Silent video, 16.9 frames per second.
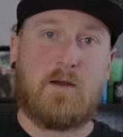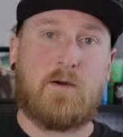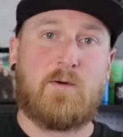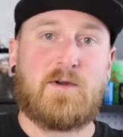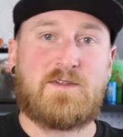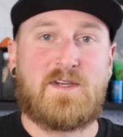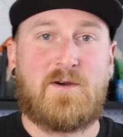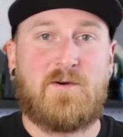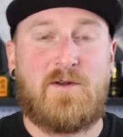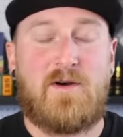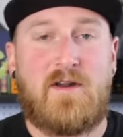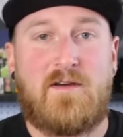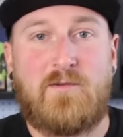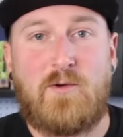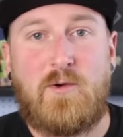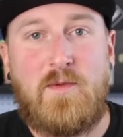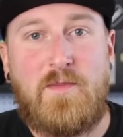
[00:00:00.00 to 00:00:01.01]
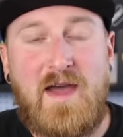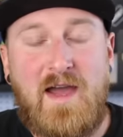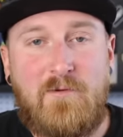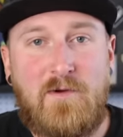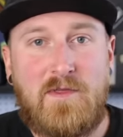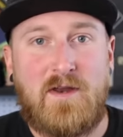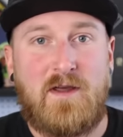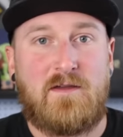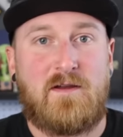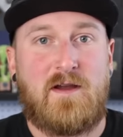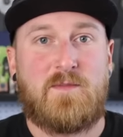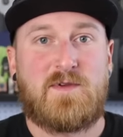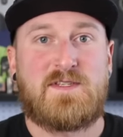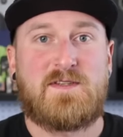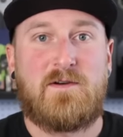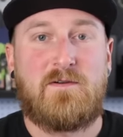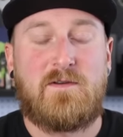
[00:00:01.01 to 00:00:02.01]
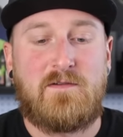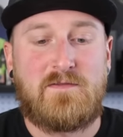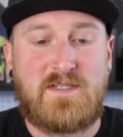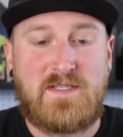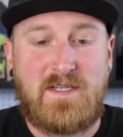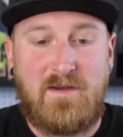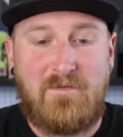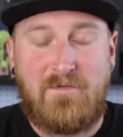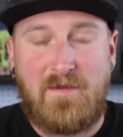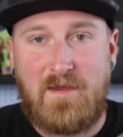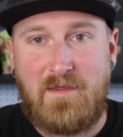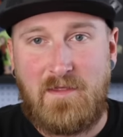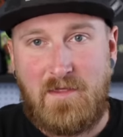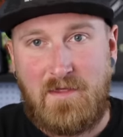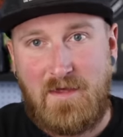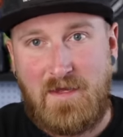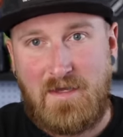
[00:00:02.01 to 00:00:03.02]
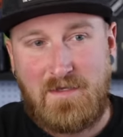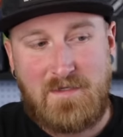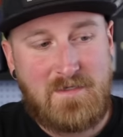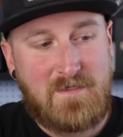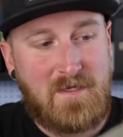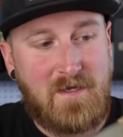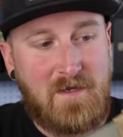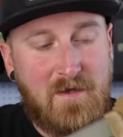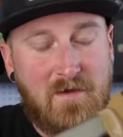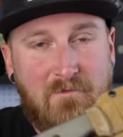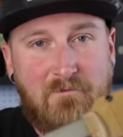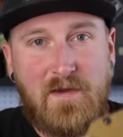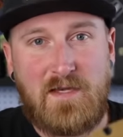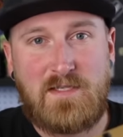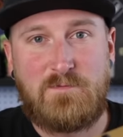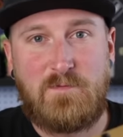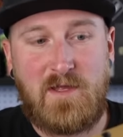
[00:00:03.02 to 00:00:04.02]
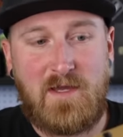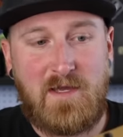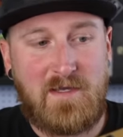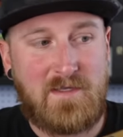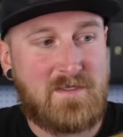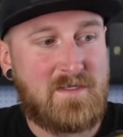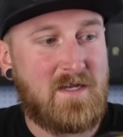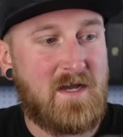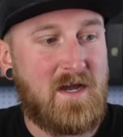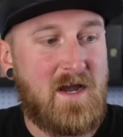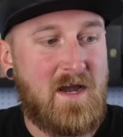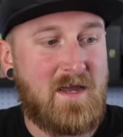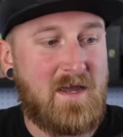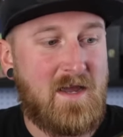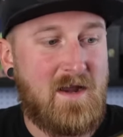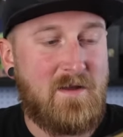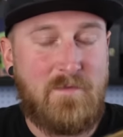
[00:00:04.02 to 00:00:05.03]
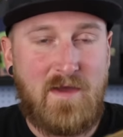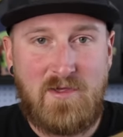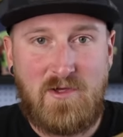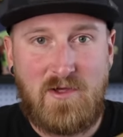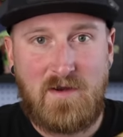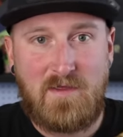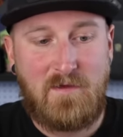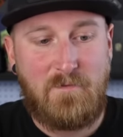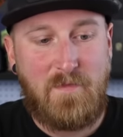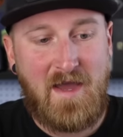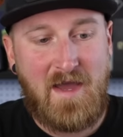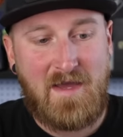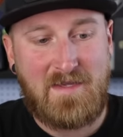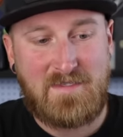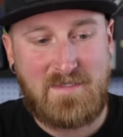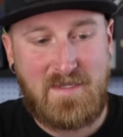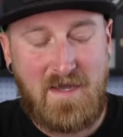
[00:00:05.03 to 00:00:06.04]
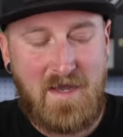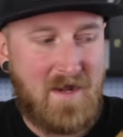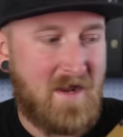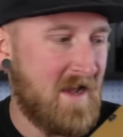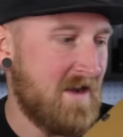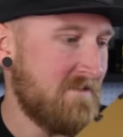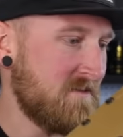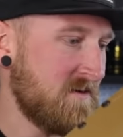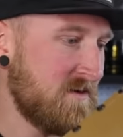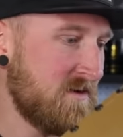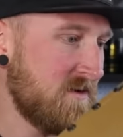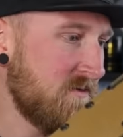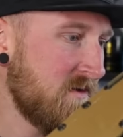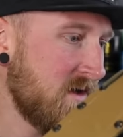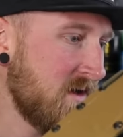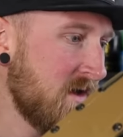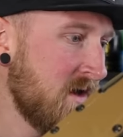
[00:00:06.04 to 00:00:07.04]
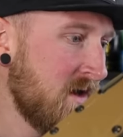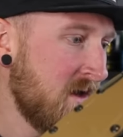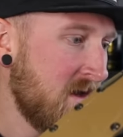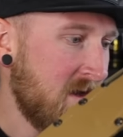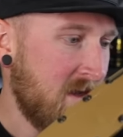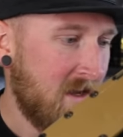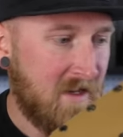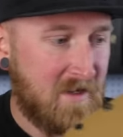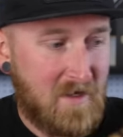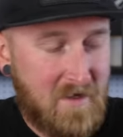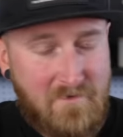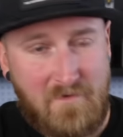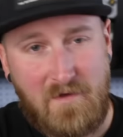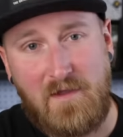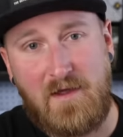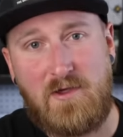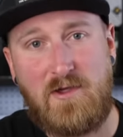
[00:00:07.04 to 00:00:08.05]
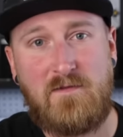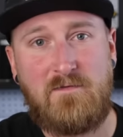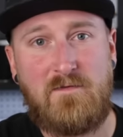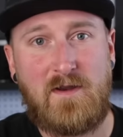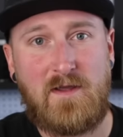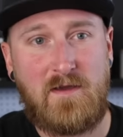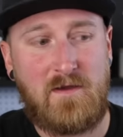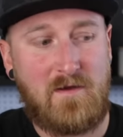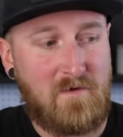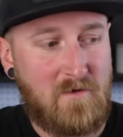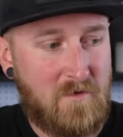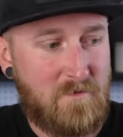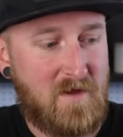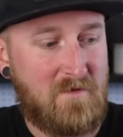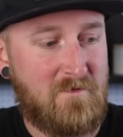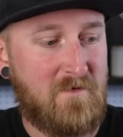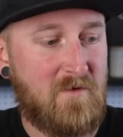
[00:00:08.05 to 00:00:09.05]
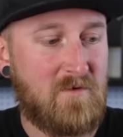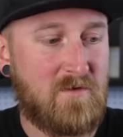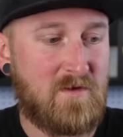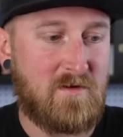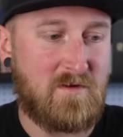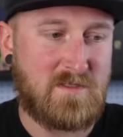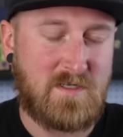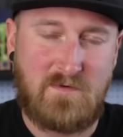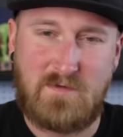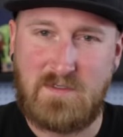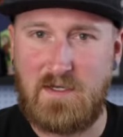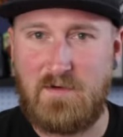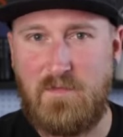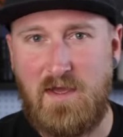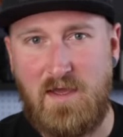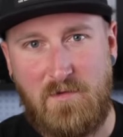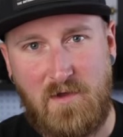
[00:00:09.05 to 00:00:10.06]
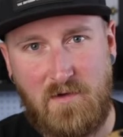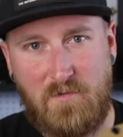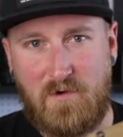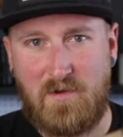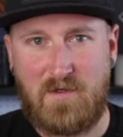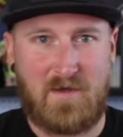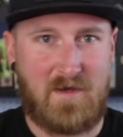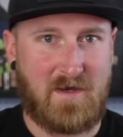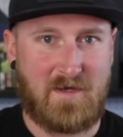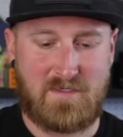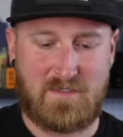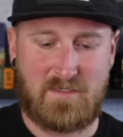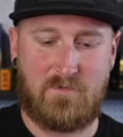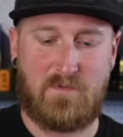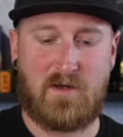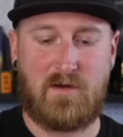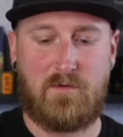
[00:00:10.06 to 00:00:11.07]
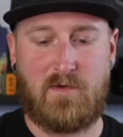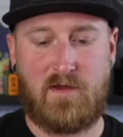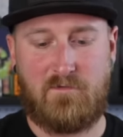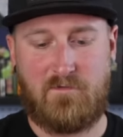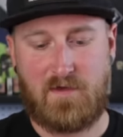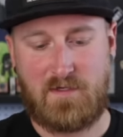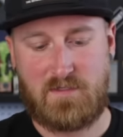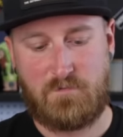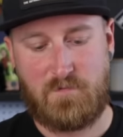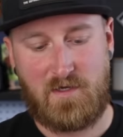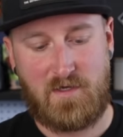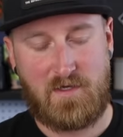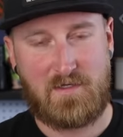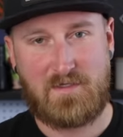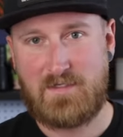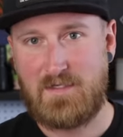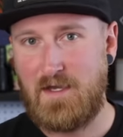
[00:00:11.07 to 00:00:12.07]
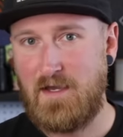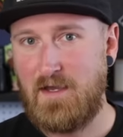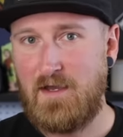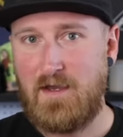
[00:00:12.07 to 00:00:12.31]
What's going on, everyone? Back with another episode of Stuff and Things. Fixed blades. I kind of mentioned in the past that after doing a knife collection video on my folders, I was like, maybe I'll bring you guys something on my fixed blades.